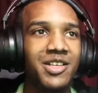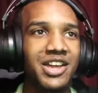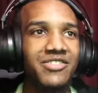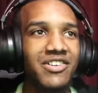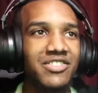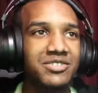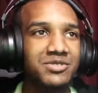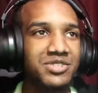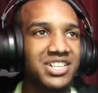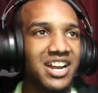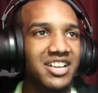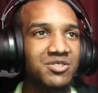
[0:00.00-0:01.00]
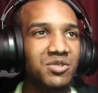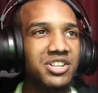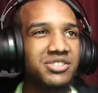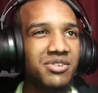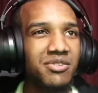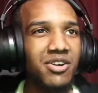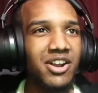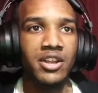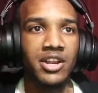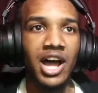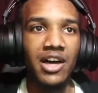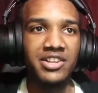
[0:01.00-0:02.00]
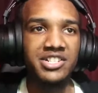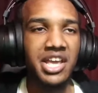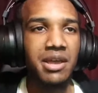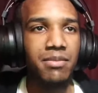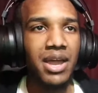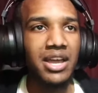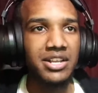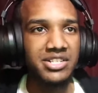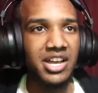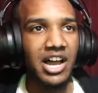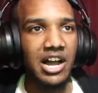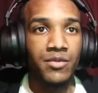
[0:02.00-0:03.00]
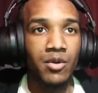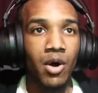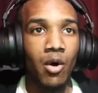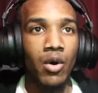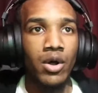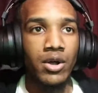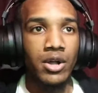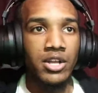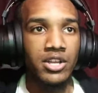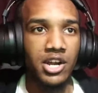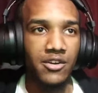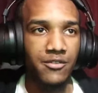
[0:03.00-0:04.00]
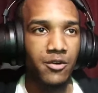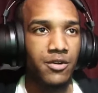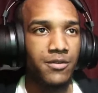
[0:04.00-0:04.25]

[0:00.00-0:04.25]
they thought this was Sonic 2021. Nah, this game bangs, yeah. Whoa, careful.